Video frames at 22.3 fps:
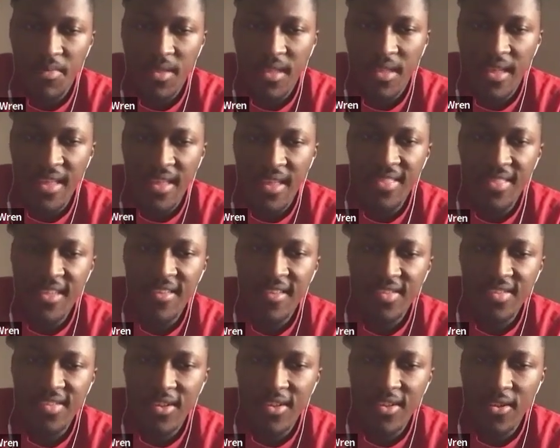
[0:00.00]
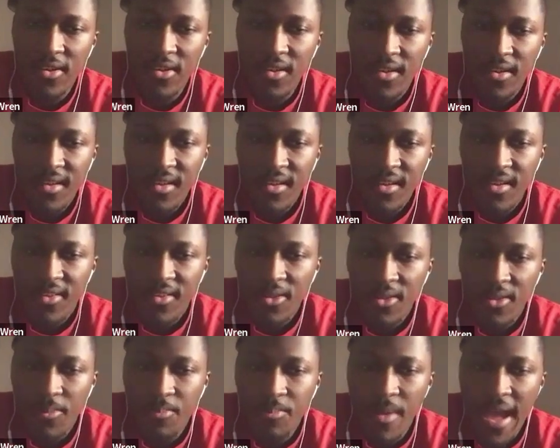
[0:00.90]
at least the
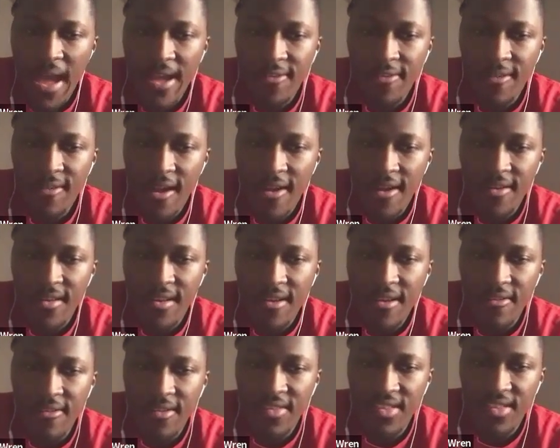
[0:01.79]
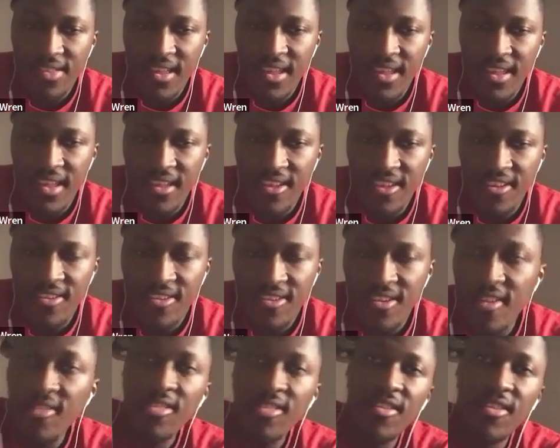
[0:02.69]
background and everything,
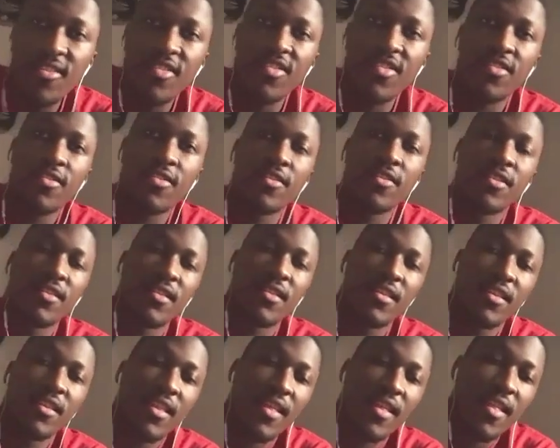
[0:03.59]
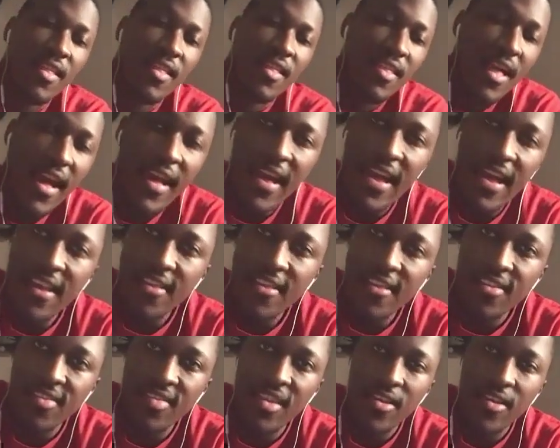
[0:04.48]
looks good. And then I kind
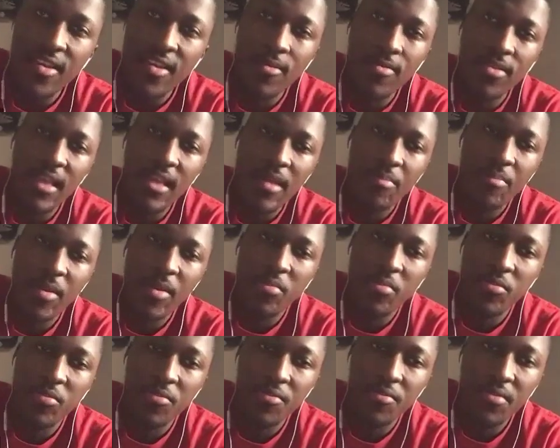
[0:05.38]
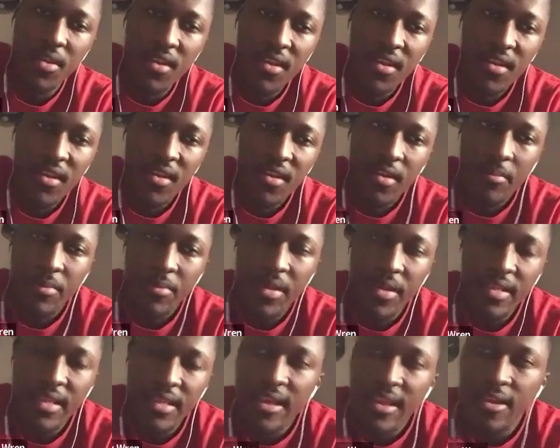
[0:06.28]
of let people be
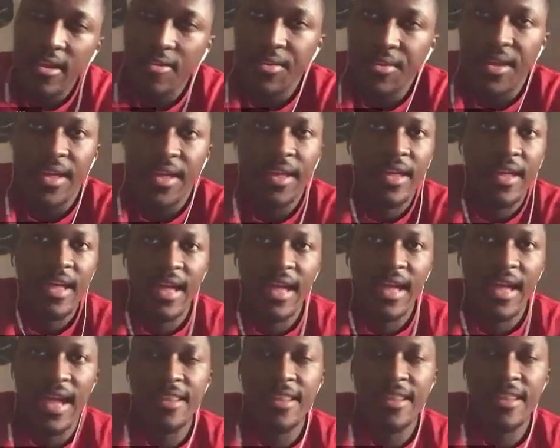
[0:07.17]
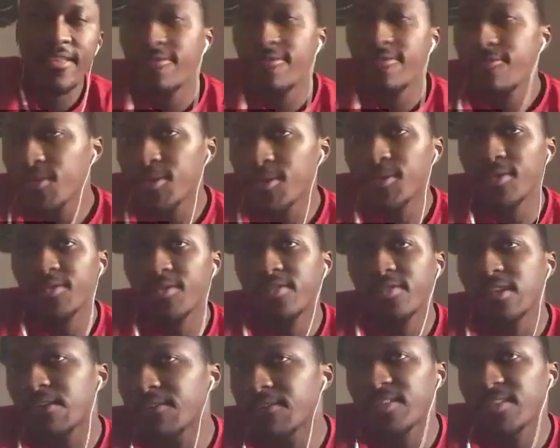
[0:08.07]
like, okay, how do you view
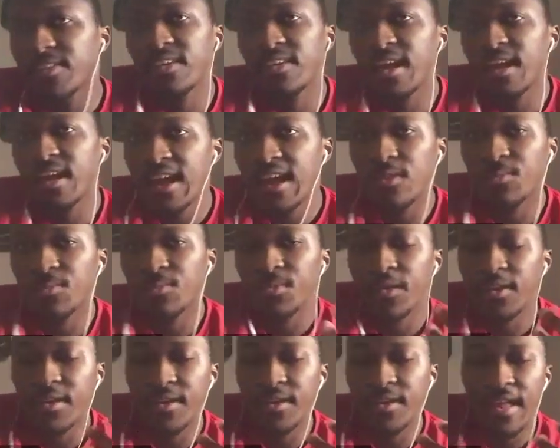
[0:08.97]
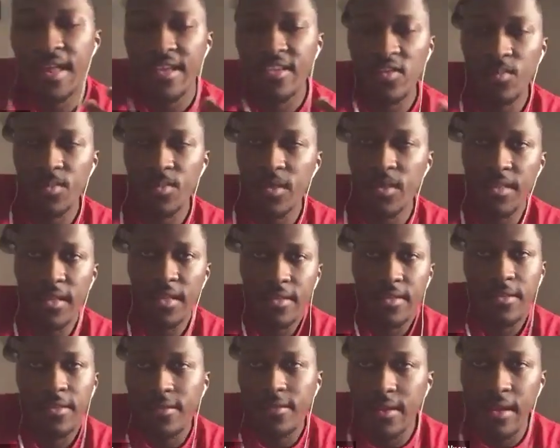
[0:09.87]
yourself as a cosplayer? And I just be like,
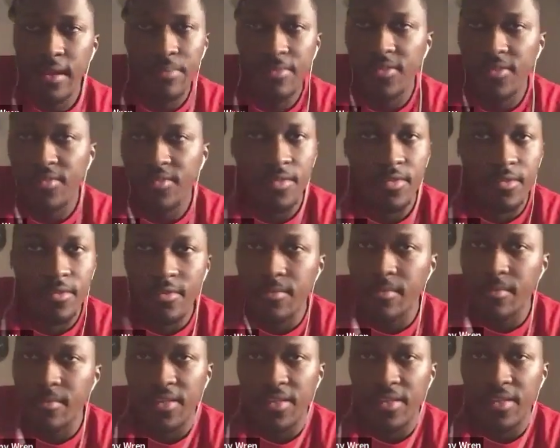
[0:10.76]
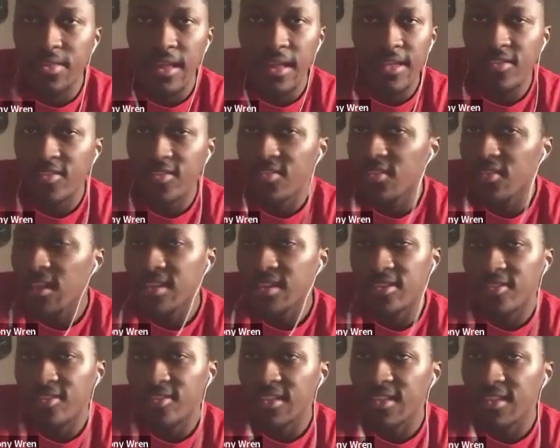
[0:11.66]
look, I'm just doing I
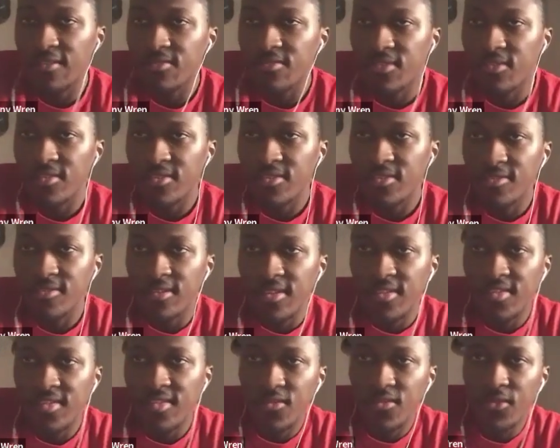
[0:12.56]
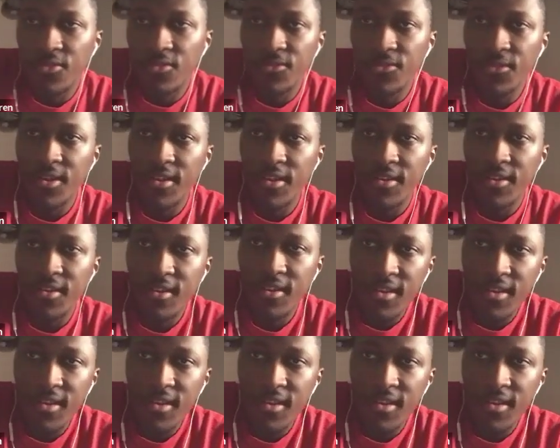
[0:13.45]
just love to do this for fun